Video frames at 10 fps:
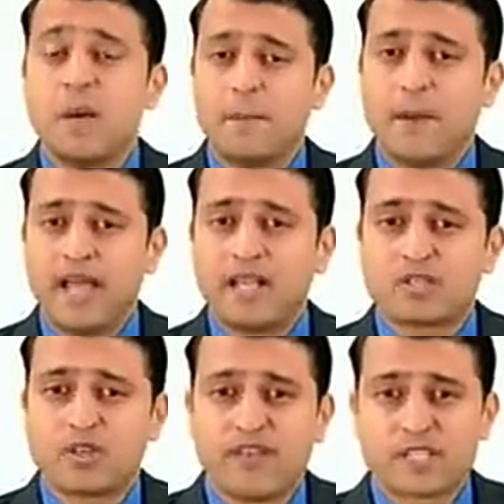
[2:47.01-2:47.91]

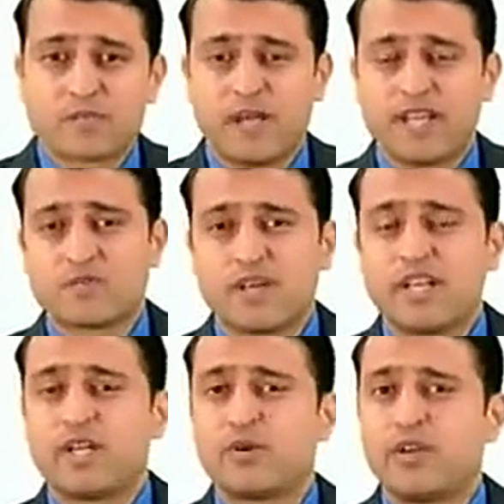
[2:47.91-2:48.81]
minus of x minus
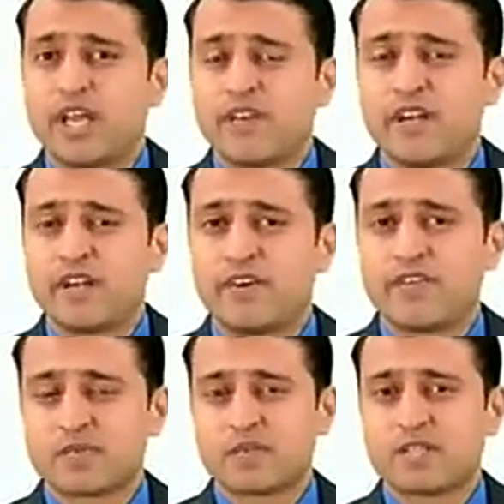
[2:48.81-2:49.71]
1 into derivative of
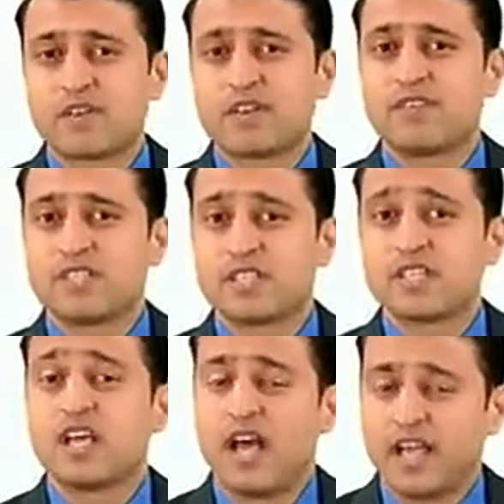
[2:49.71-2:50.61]
x plus 1, which
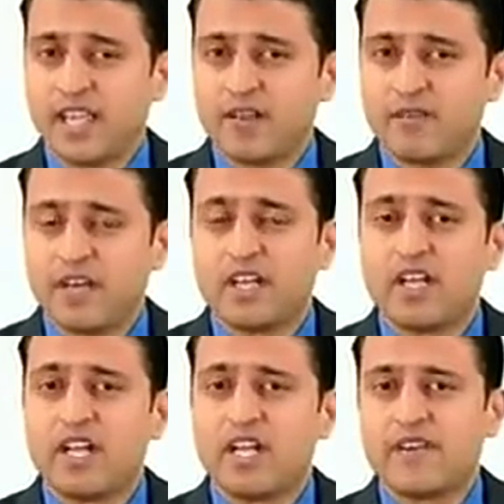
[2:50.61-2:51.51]
is again 1,
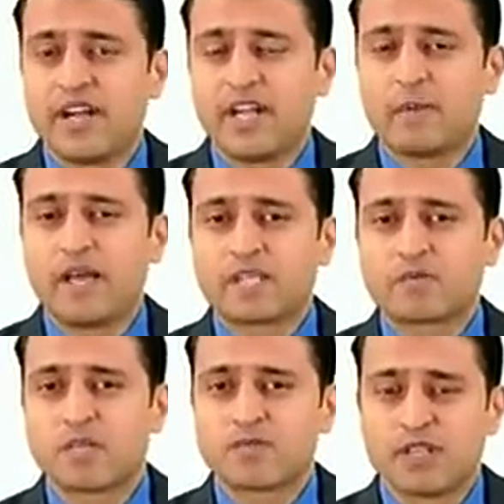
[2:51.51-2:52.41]
divided by x
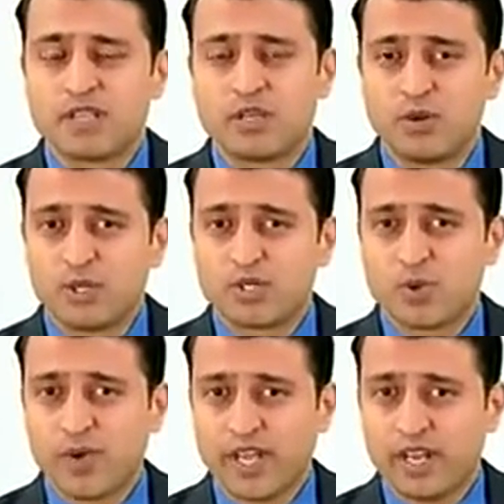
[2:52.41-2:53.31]
plus 1 the whole
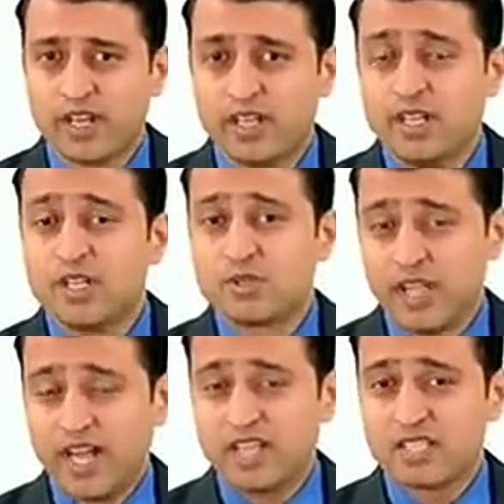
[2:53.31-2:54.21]
square. So,
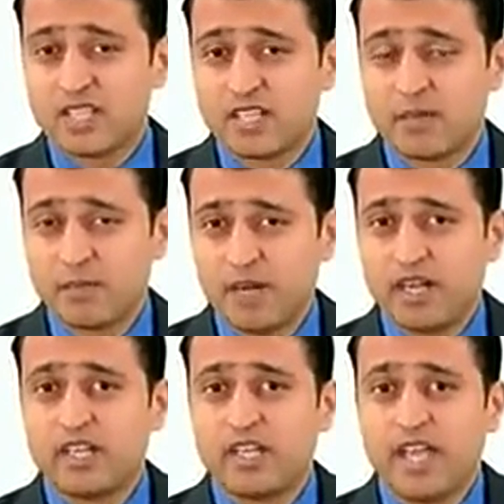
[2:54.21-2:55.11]
that is nothing
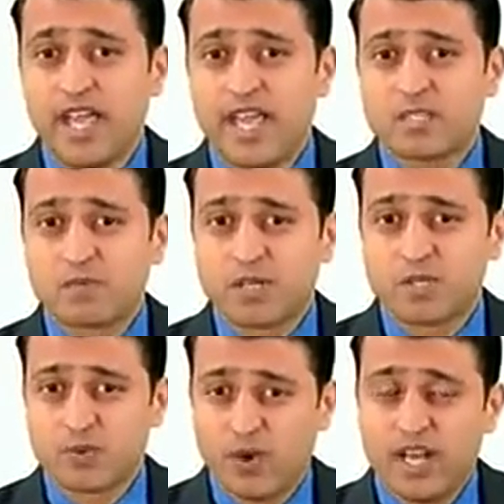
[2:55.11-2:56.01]
but x
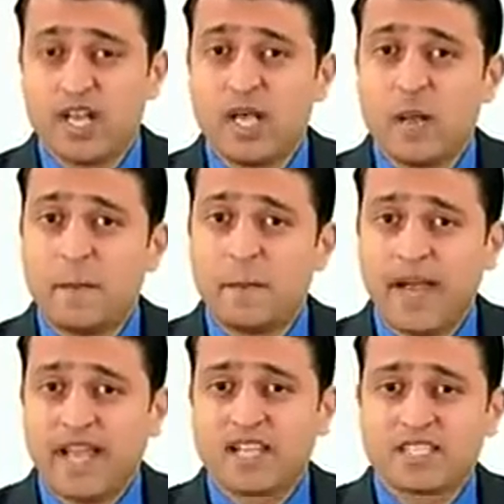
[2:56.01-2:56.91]
plus 1
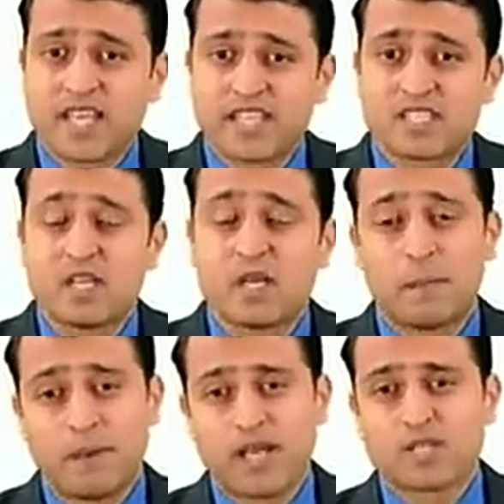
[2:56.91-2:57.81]
minus x
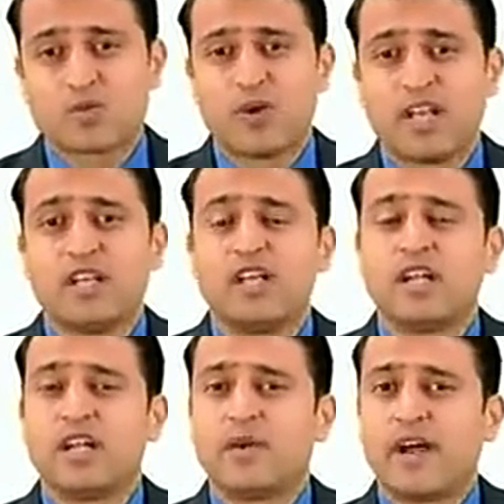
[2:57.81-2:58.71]
plus 1
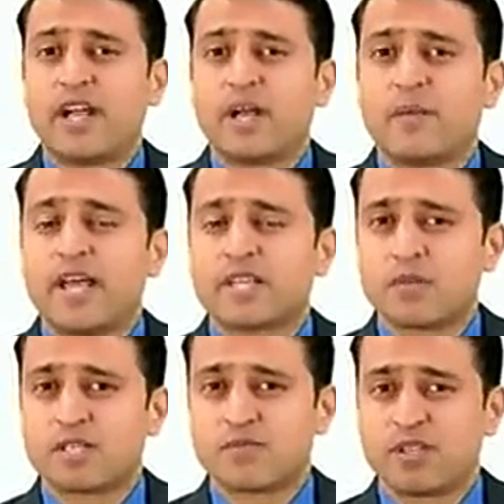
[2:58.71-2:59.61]
divided by x
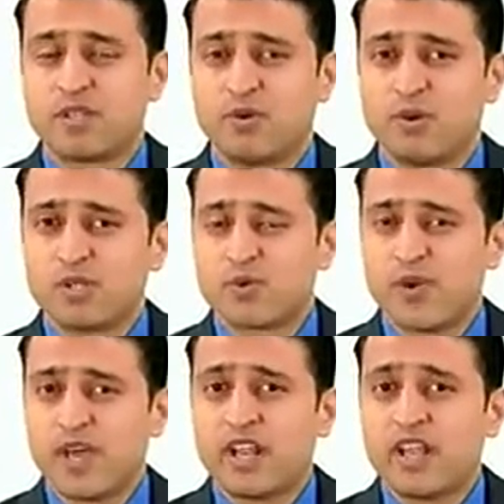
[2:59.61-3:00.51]
plus 1 the whole
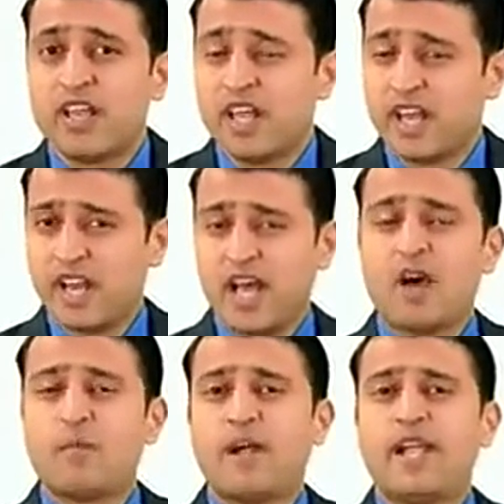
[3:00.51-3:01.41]
square.
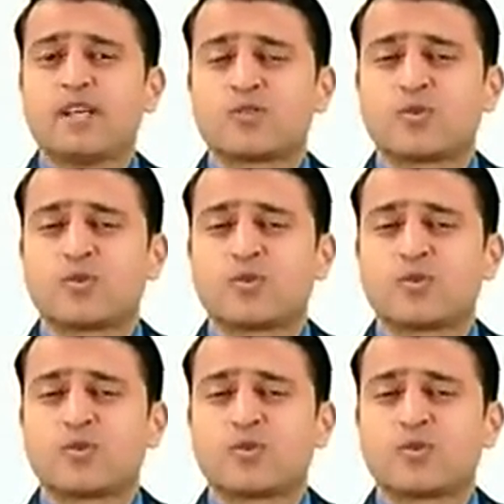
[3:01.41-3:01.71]
Now, my dear